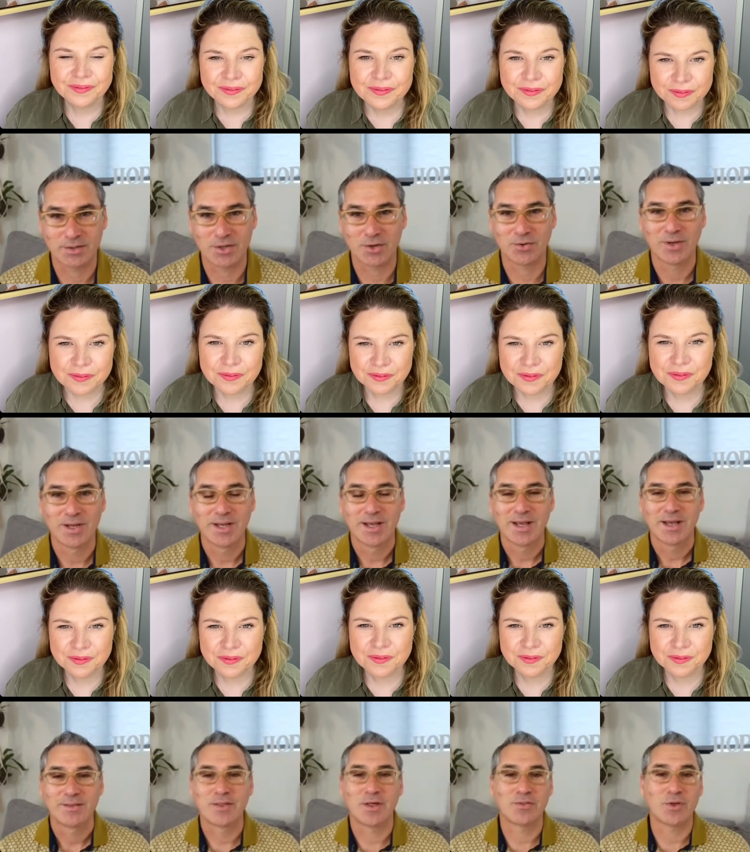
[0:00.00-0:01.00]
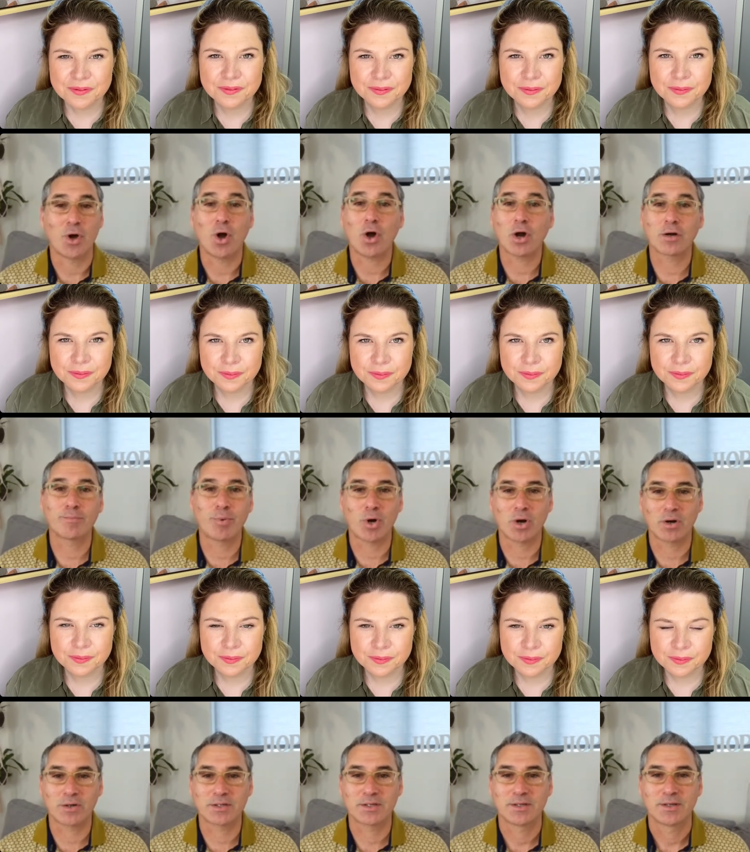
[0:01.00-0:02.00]
Speaker 1: You know, the, the hard
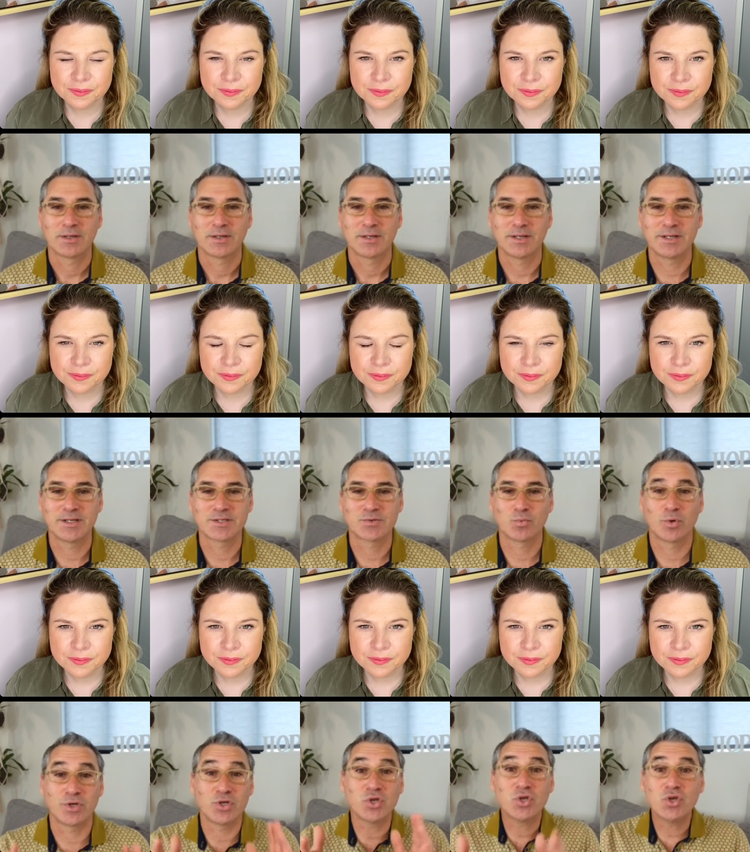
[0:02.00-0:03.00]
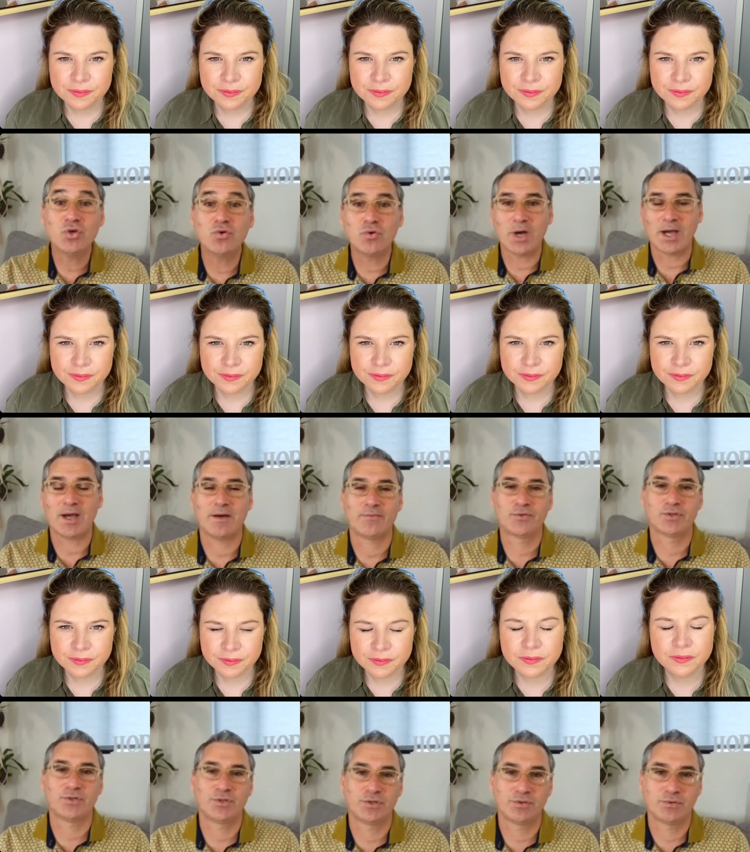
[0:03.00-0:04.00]
part is what you have to
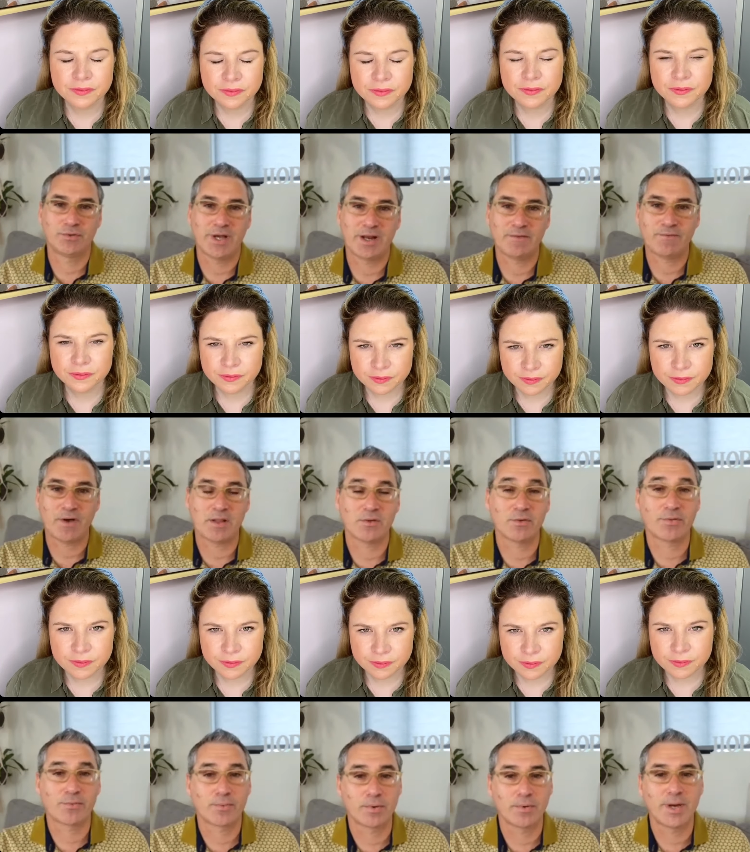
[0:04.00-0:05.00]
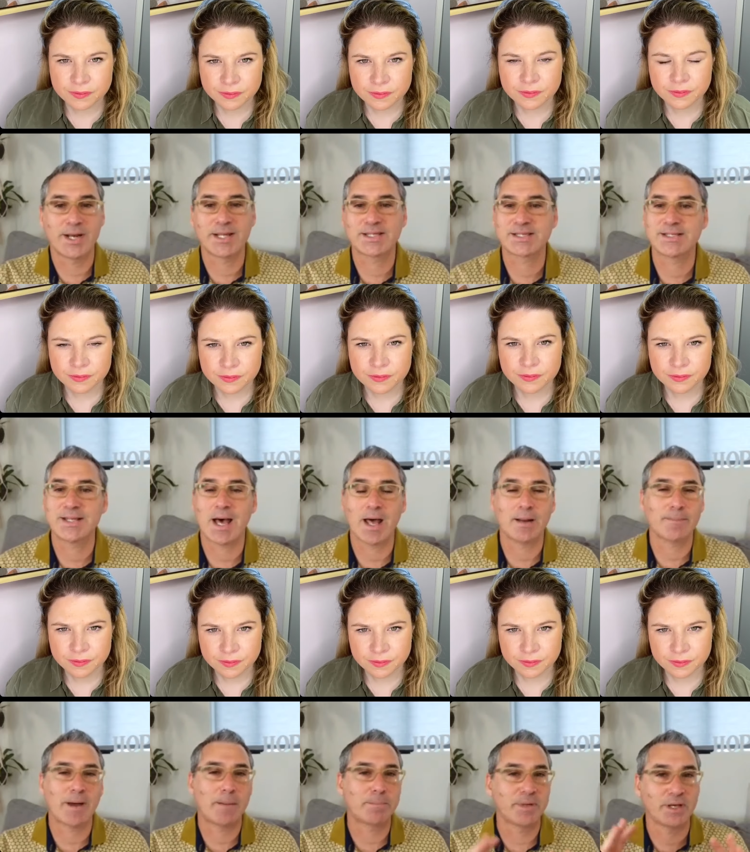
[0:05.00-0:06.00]
do and follow through. And it's not
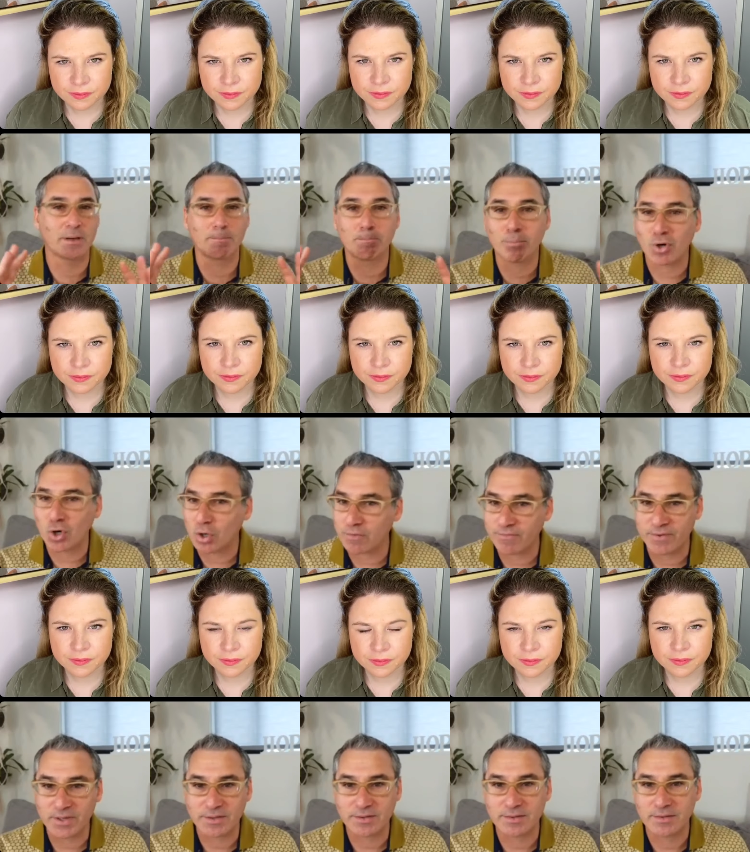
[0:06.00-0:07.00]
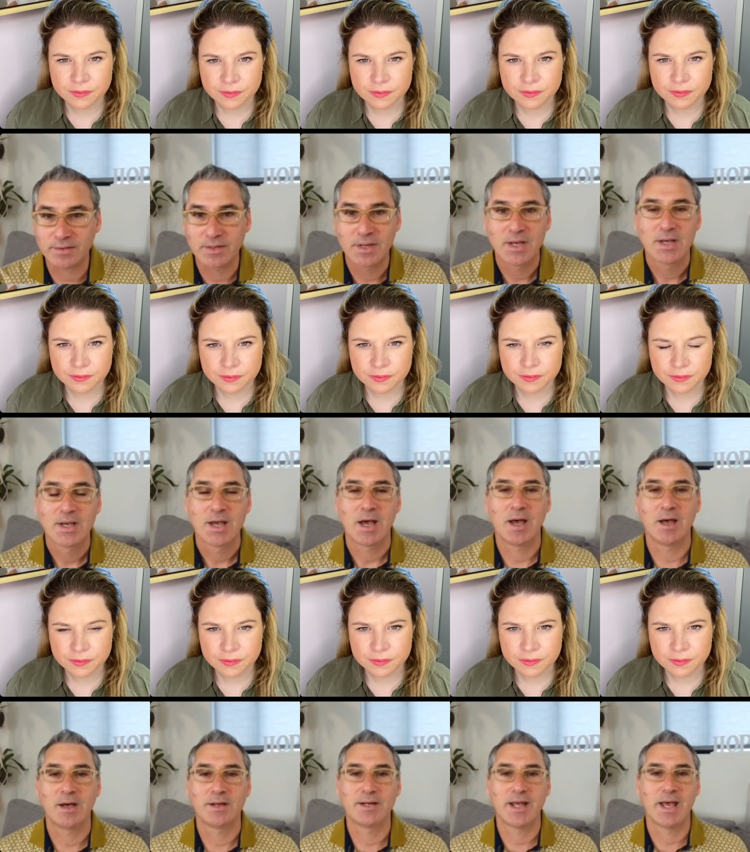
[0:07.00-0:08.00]
about being perfect,
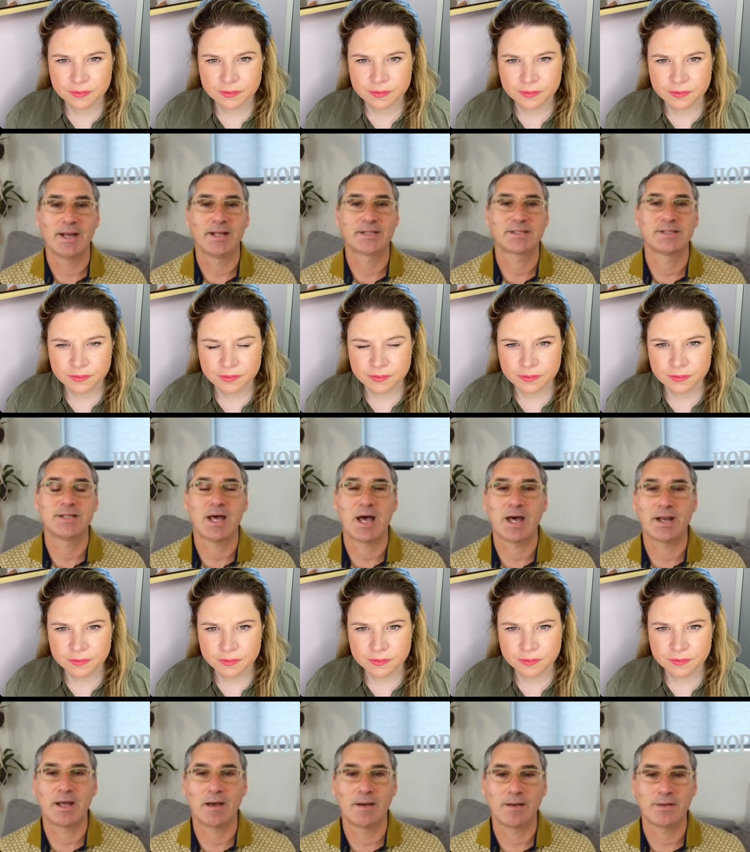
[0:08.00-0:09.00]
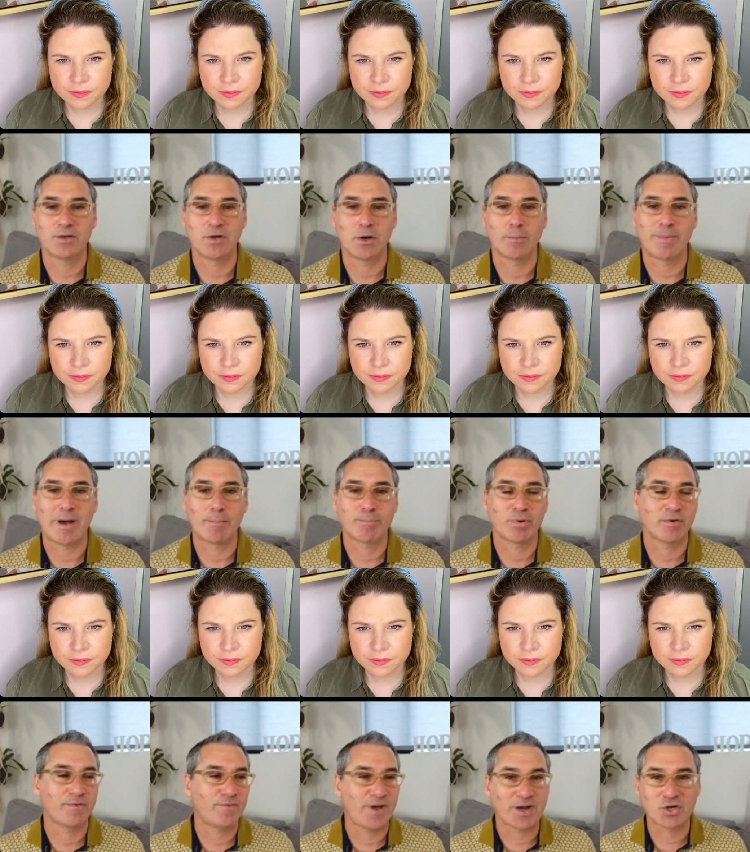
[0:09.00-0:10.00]
and, and it's not, uh, you know, about
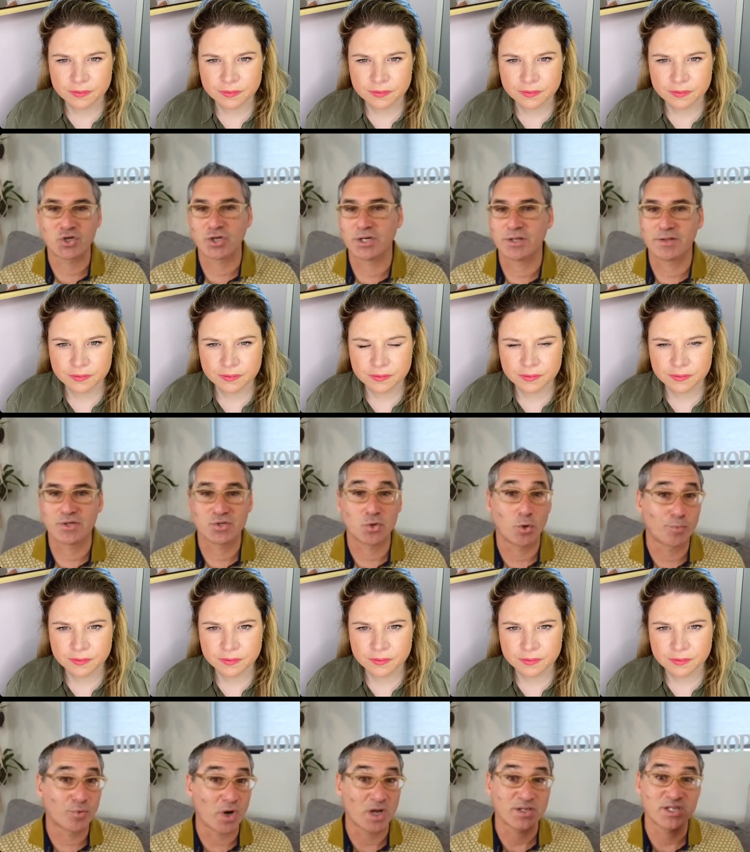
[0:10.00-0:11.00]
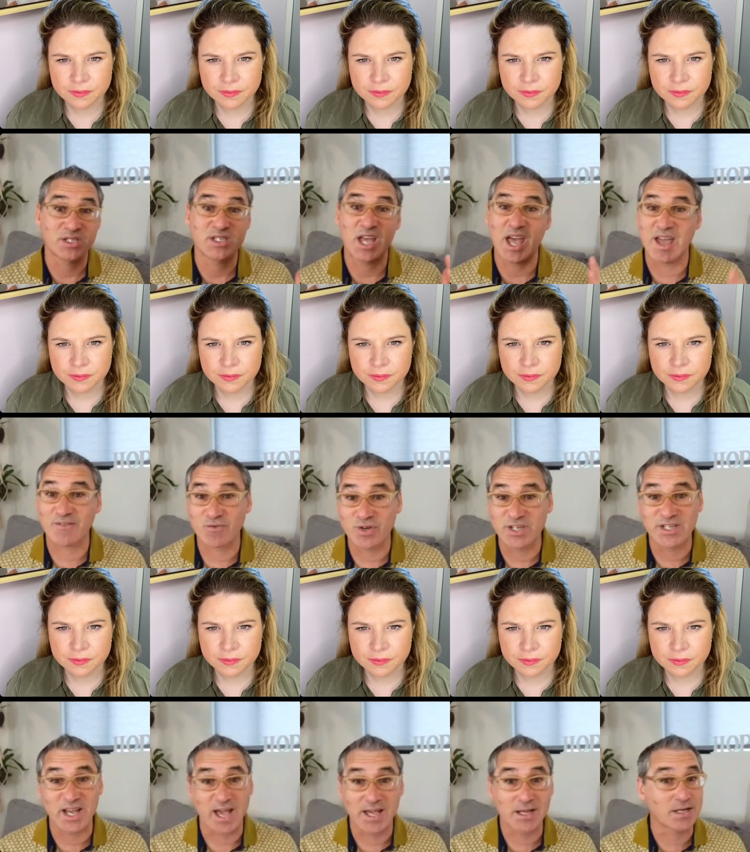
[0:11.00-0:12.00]
perfection in this whole process every
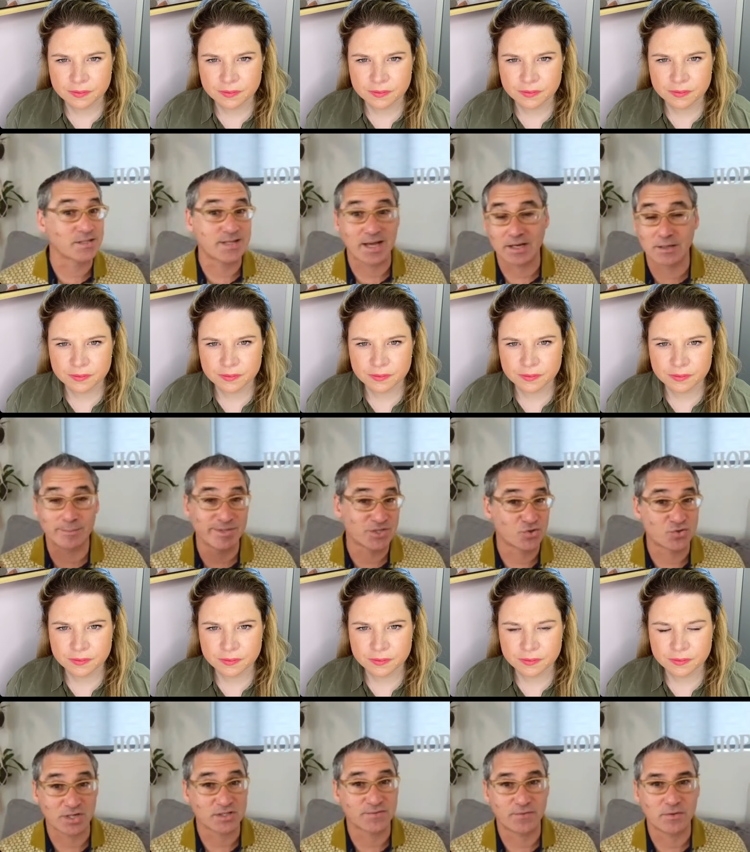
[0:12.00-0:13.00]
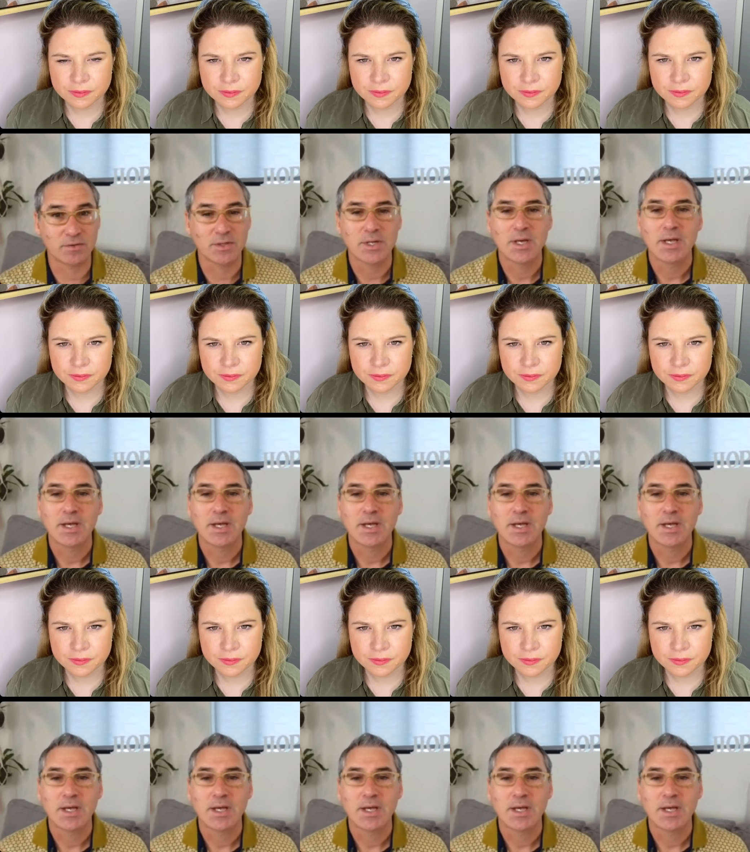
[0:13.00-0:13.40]
day, because that could be stressful.